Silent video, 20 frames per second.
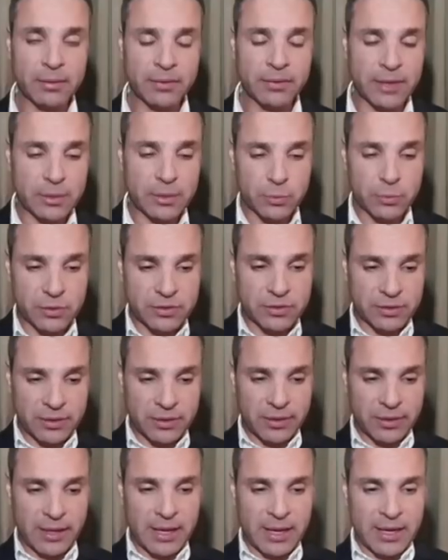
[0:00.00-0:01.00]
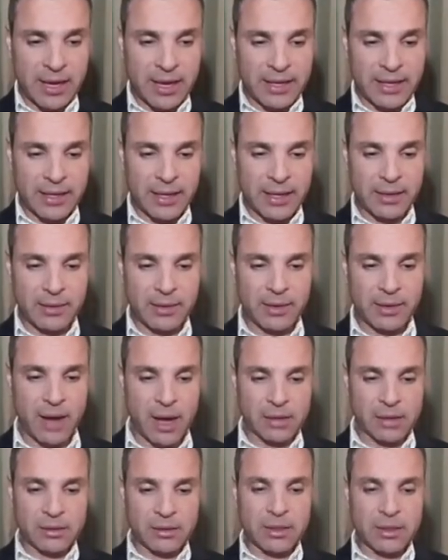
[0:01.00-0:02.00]
that was like an
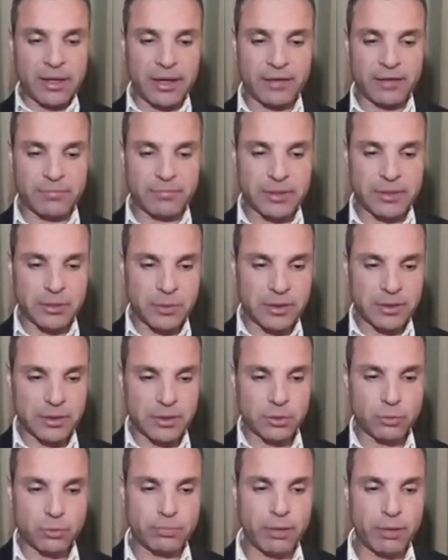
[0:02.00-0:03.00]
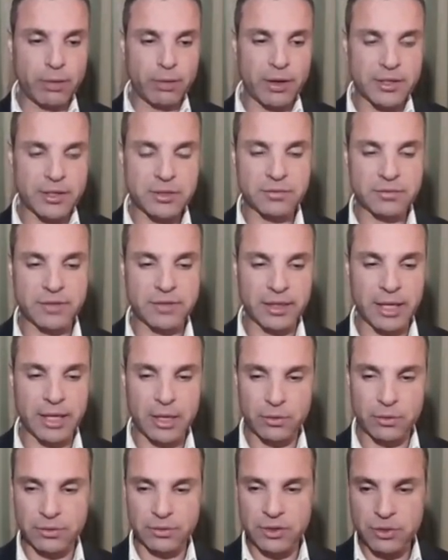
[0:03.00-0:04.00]
enclave between the two parts of the
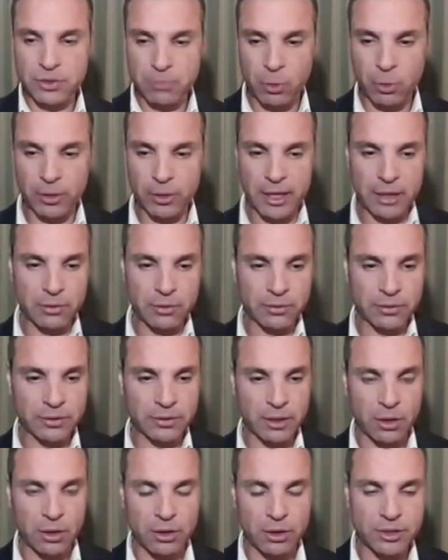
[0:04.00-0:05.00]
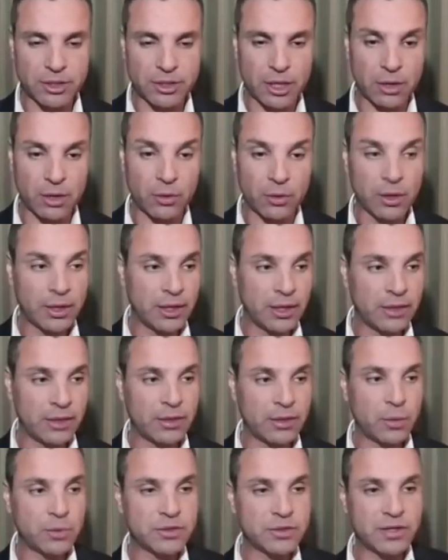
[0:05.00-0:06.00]
ghetto, the small ghetto and the large ghetto. And
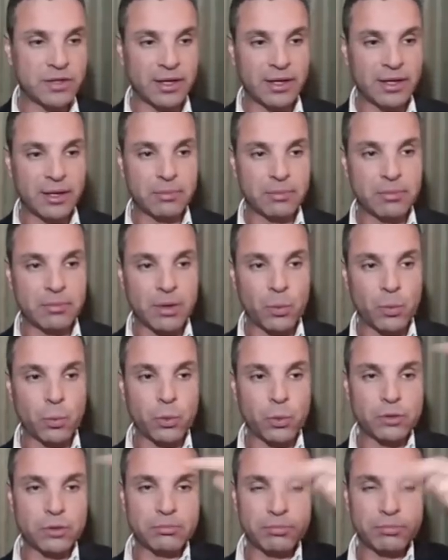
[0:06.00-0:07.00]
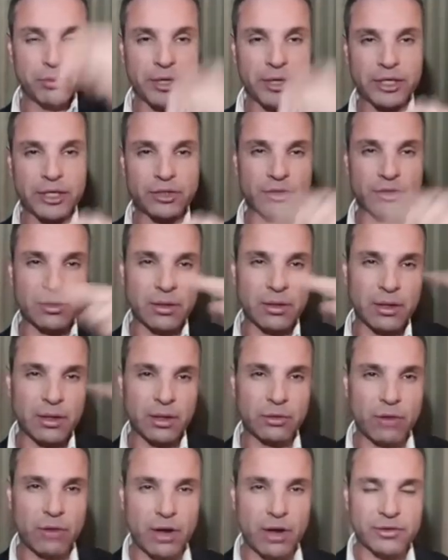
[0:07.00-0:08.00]
there was a wooden bridge
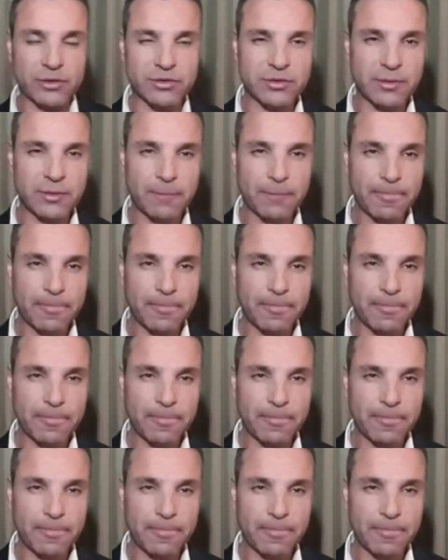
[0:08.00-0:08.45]
across.